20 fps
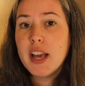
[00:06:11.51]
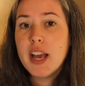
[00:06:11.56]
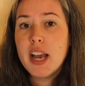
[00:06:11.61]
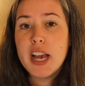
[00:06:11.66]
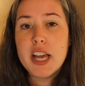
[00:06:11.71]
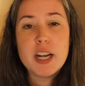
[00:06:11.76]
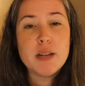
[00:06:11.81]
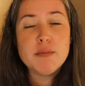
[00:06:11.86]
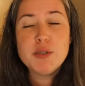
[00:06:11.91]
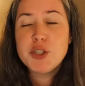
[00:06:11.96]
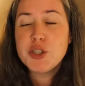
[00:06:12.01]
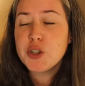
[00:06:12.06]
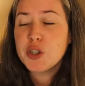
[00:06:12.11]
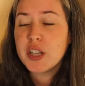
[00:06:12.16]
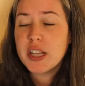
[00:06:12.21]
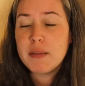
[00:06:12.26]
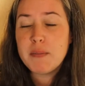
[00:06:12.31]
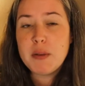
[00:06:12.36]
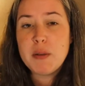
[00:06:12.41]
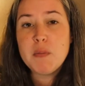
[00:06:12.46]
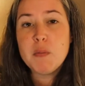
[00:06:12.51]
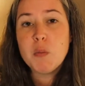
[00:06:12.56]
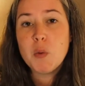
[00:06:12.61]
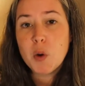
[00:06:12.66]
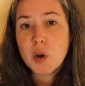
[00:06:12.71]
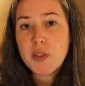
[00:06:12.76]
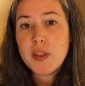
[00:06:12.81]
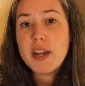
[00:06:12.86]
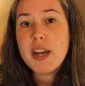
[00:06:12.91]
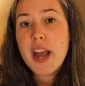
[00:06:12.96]
and I'm sure they'd be
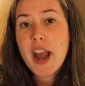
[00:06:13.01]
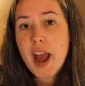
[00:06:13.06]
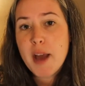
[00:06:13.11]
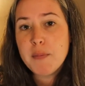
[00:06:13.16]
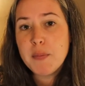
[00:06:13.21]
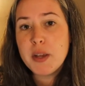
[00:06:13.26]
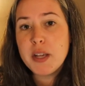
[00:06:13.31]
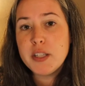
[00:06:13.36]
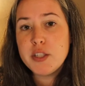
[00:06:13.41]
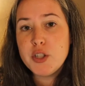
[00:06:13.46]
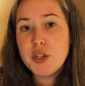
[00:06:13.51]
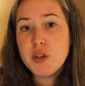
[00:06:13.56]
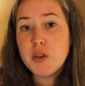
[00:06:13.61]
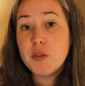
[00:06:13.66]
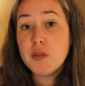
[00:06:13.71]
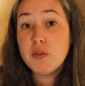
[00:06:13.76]
more than happy to